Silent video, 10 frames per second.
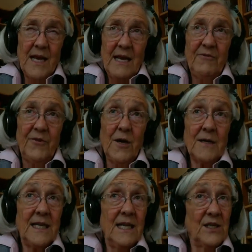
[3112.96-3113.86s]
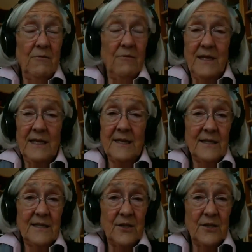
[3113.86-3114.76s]
For teaching within an
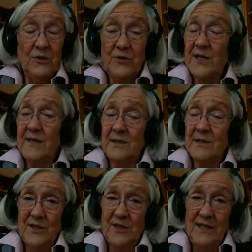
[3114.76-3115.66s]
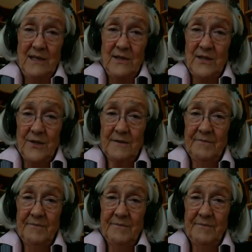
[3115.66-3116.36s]
institution, it's much easier.